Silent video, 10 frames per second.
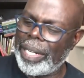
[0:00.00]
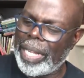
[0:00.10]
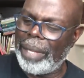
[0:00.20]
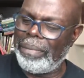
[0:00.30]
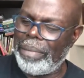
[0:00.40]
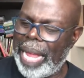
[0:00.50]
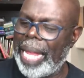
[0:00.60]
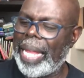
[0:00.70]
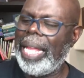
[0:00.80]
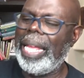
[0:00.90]
come
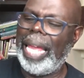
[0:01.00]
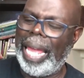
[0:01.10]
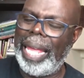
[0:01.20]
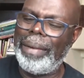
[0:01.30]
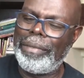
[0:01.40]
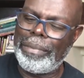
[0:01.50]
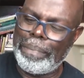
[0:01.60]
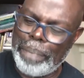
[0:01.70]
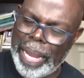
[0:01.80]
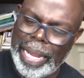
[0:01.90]
back and
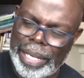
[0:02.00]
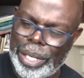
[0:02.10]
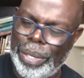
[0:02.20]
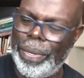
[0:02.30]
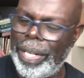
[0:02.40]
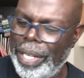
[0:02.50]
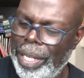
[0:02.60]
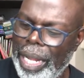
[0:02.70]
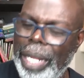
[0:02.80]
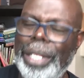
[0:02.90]
speak to the
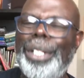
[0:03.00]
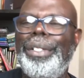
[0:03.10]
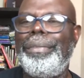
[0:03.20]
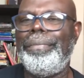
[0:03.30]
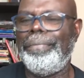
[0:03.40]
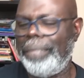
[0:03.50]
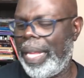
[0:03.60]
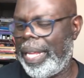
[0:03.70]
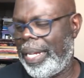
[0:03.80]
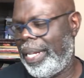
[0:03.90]
young
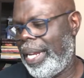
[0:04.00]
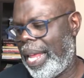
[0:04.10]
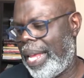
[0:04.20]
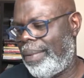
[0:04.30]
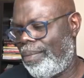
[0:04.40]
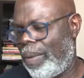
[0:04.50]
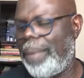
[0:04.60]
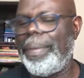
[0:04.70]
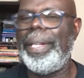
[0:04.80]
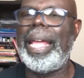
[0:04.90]
men and
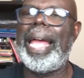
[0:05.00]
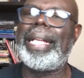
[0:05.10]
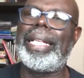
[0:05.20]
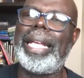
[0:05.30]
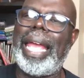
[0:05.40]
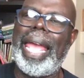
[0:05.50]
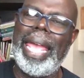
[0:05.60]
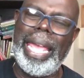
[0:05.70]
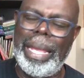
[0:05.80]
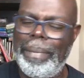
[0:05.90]
women at the
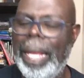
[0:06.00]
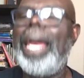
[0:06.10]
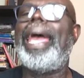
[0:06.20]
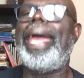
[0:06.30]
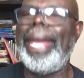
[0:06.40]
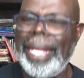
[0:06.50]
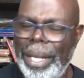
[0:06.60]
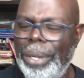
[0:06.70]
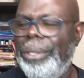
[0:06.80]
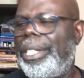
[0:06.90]
AIM
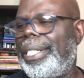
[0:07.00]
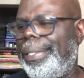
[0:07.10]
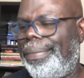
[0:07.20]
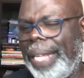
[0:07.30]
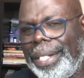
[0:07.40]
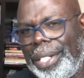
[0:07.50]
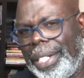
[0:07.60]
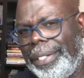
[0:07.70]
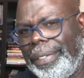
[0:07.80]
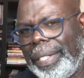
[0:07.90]
anal
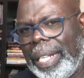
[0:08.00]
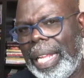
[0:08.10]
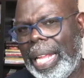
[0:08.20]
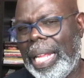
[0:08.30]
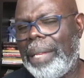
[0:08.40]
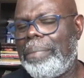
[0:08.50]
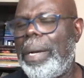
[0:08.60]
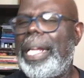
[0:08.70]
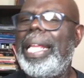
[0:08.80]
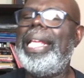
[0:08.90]
convention.
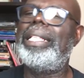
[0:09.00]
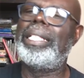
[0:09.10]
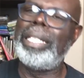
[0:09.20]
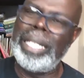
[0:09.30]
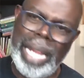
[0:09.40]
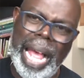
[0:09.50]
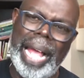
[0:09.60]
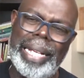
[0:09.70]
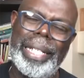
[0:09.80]
But he's not